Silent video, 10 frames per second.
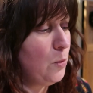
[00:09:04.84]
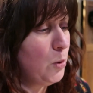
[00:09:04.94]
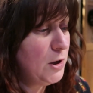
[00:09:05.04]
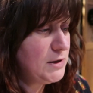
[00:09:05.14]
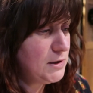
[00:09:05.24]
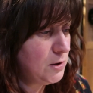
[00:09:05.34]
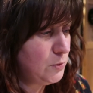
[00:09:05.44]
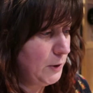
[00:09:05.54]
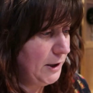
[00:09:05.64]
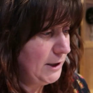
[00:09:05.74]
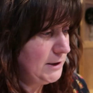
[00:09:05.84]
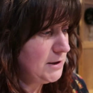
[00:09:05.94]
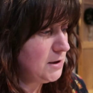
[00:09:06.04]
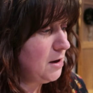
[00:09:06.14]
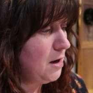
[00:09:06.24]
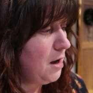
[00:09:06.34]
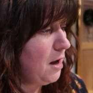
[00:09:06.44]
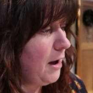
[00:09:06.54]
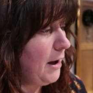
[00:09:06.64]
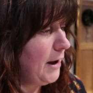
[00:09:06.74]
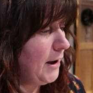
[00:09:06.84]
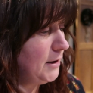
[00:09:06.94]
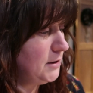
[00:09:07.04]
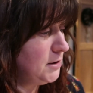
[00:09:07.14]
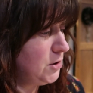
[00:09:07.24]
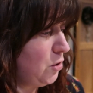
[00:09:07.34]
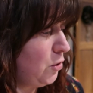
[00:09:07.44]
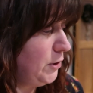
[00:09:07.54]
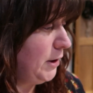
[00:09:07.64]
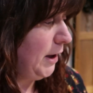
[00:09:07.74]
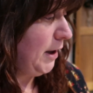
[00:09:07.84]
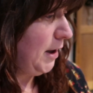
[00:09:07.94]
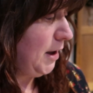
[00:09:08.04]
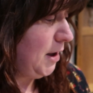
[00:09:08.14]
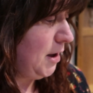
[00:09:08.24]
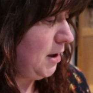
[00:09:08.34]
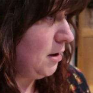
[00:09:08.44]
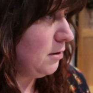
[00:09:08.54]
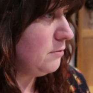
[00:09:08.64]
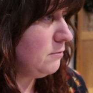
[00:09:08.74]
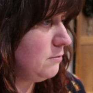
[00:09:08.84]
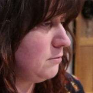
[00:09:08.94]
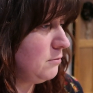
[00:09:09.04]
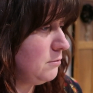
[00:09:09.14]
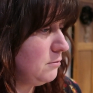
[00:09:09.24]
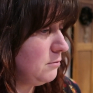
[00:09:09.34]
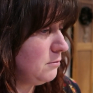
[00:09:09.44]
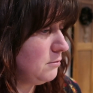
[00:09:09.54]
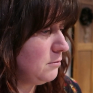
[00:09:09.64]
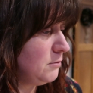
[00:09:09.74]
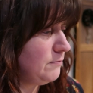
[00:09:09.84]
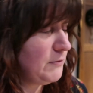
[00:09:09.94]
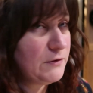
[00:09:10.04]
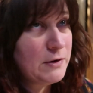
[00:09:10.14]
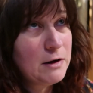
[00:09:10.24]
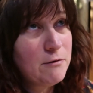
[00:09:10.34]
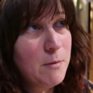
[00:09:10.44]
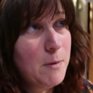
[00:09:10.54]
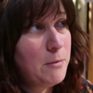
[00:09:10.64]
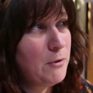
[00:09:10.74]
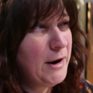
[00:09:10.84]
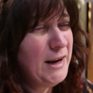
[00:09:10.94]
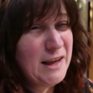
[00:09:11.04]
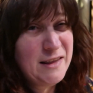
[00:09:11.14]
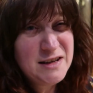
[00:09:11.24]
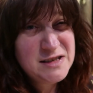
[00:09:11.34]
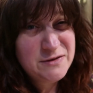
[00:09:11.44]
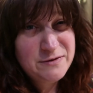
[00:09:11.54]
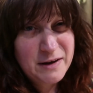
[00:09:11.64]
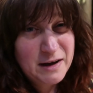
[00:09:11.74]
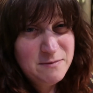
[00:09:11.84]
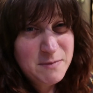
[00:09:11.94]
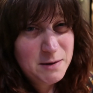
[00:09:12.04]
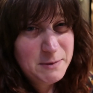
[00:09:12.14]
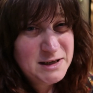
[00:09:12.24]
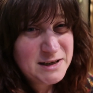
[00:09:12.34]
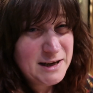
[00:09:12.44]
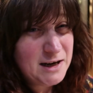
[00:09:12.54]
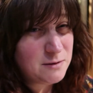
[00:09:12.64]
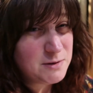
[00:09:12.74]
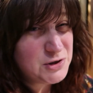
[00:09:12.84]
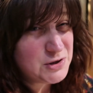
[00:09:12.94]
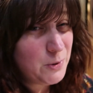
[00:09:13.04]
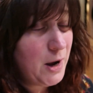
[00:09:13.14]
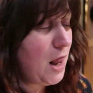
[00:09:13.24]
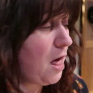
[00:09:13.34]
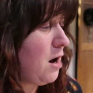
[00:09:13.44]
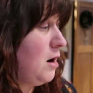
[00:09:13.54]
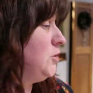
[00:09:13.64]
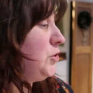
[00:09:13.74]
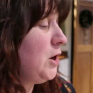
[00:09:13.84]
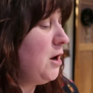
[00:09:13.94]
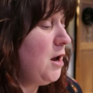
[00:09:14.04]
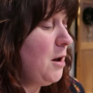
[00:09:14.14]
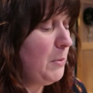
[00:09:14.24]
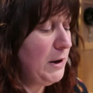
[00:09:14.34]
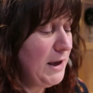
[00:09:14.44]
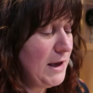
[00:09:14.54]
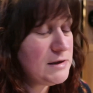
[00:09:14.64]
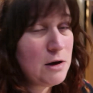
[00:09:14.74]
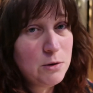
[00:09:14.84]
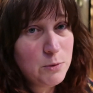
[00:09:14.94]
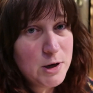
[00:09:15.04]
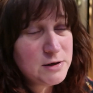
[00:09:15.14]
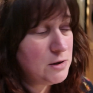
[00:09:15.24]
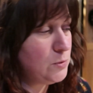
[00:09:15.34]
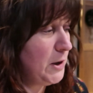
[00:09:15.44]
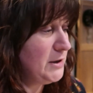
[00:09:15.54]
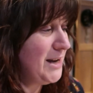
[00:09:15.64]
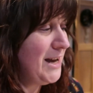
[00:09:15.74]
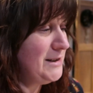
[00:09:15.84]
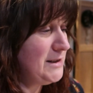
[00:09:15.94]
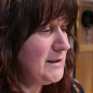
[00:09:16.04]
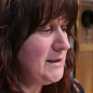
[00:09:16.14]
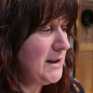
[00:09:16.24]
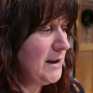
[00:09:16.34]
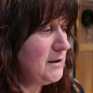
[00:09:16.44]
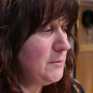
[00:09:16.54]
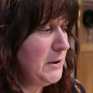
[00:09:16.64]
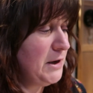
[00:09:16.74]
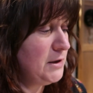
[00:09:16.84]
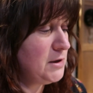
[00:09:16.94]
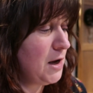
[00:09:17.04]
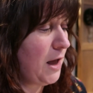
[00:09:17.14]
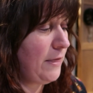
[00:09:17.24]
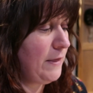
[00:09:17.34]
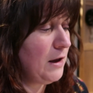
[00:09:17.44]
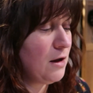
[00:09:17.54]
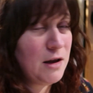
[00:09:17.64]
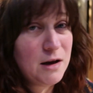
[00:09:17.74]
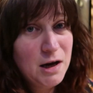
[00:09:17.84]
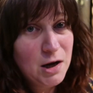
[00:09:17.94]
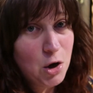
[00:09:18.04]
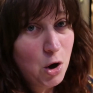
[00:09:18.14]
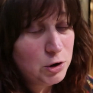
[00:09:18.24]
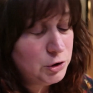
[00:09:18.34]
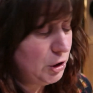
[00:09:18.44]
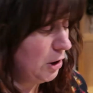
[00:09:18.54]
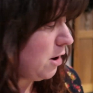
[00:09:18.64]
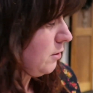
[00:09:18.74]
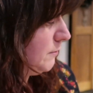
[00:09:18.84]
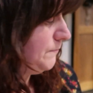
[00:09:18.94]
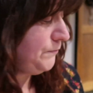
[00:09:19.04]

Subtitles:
worsted weight and on a, if I can remember right, I think it's a 5mm needle, which is quite large, but I guess on a worsted weight, and it's designed to be knit, I think, in a cotton yarn.